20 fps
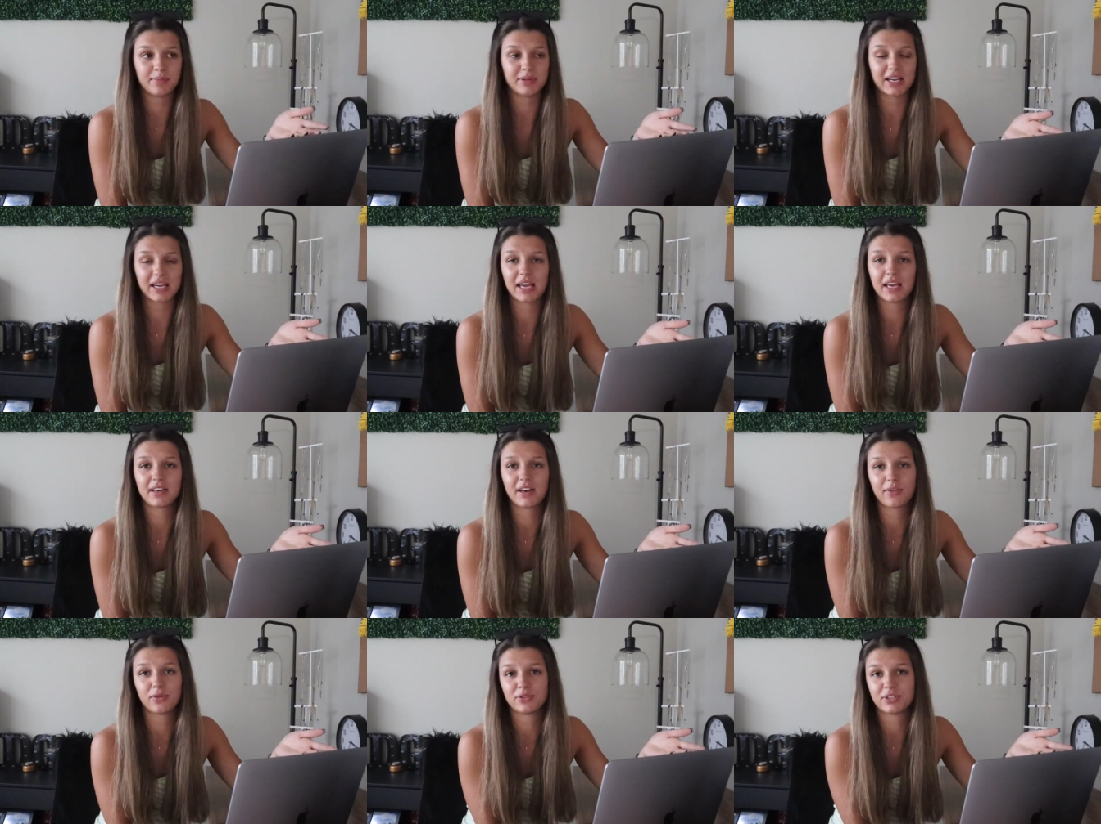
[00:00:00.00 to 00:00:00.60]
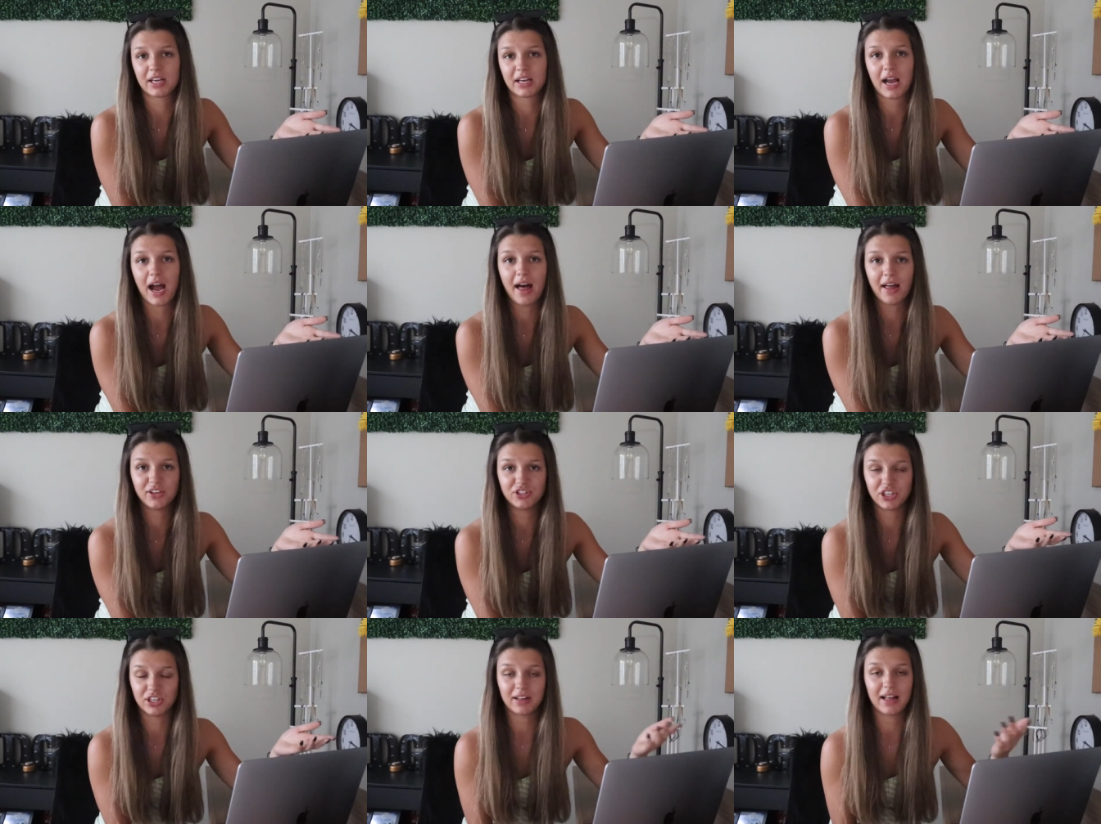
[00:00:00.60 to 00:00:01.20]
I'm taking another
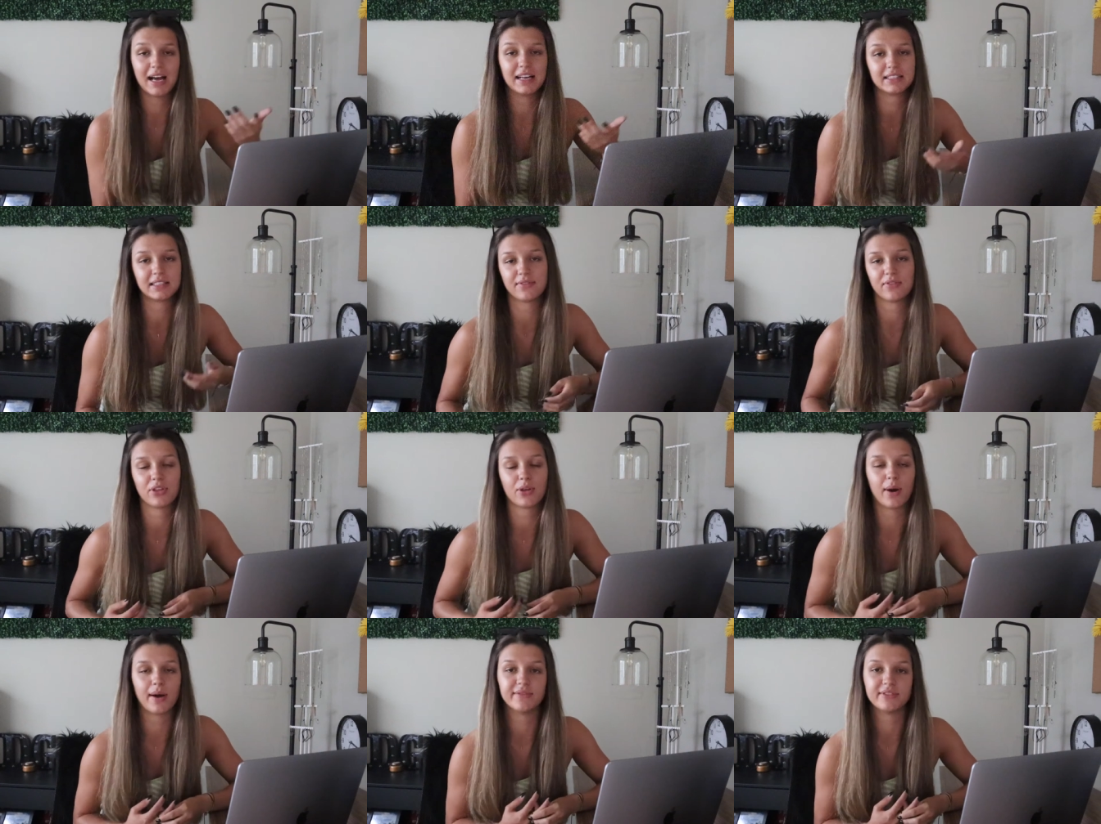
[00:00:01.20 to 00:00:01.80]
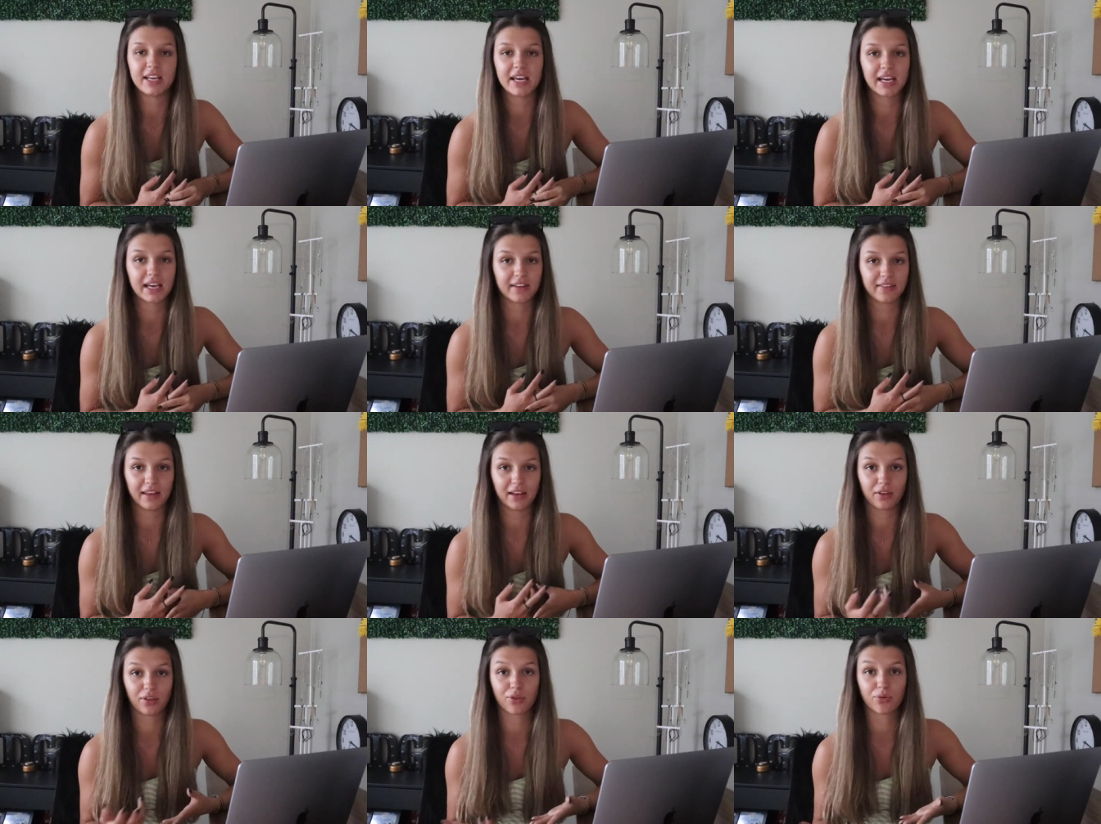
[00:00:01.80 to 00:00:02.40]
psychology class even though I've taken
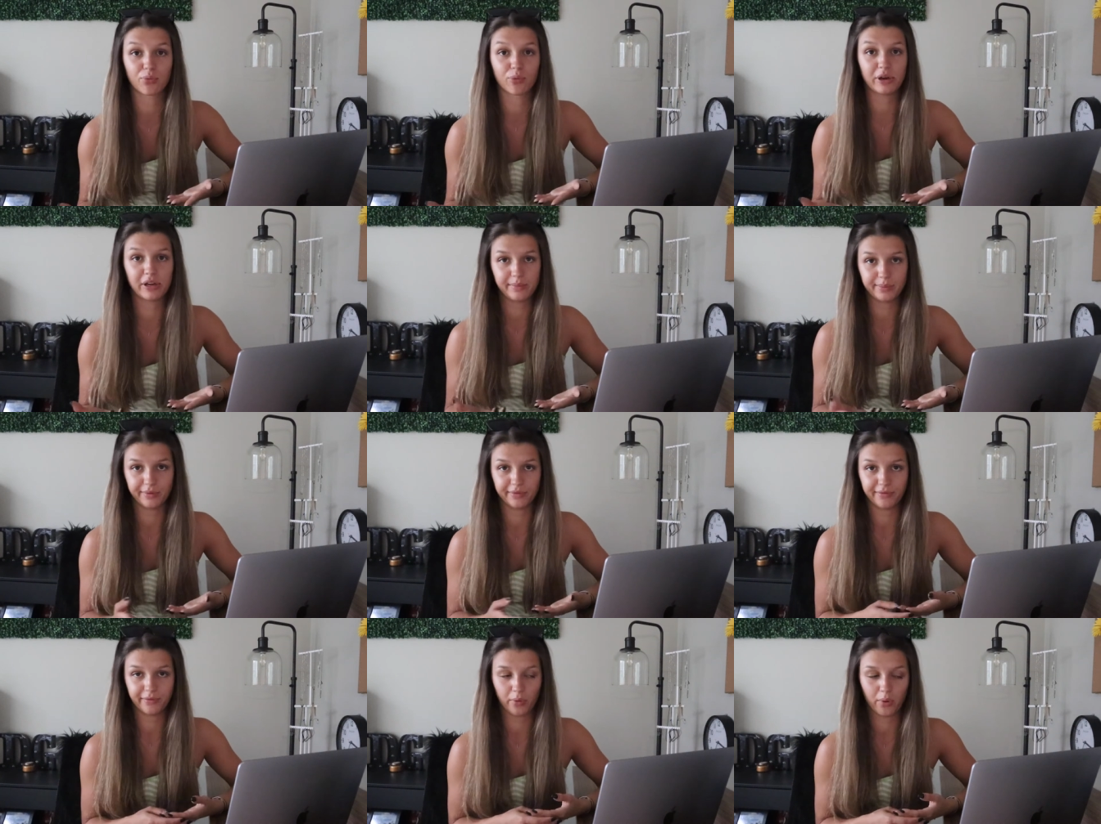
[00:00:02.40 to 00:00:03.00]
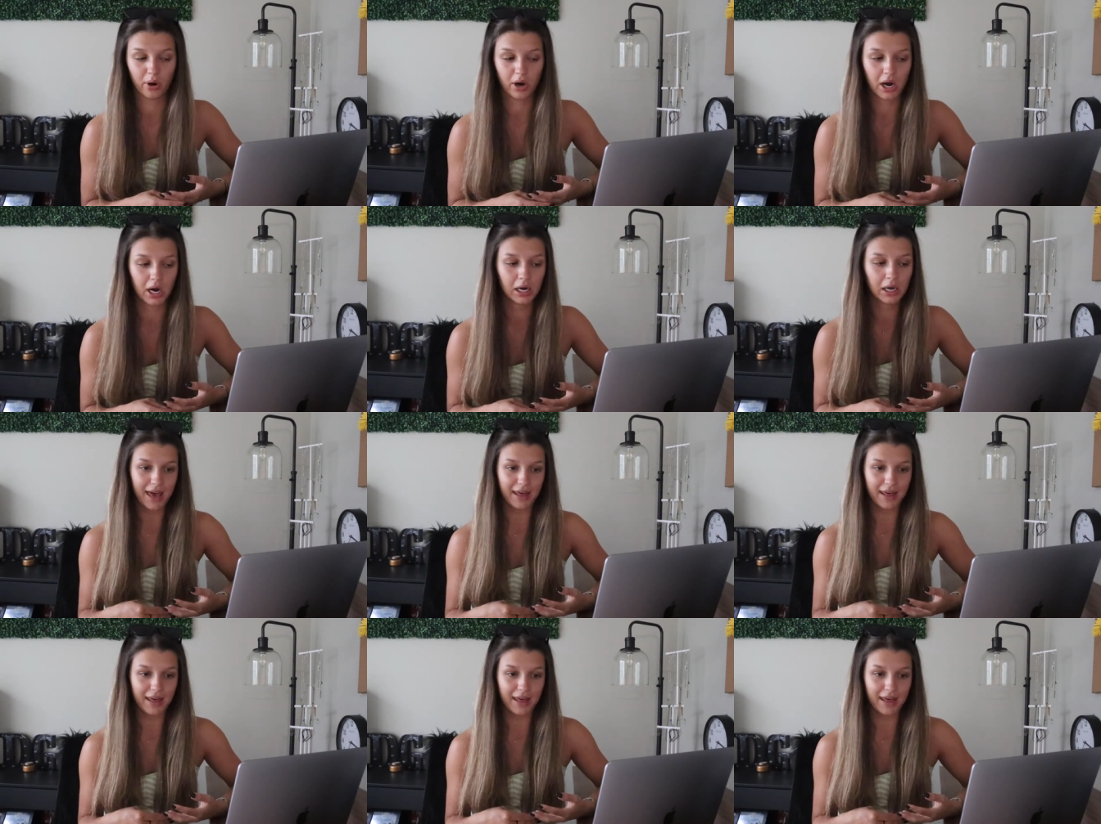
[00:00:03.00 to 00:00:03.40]
like three before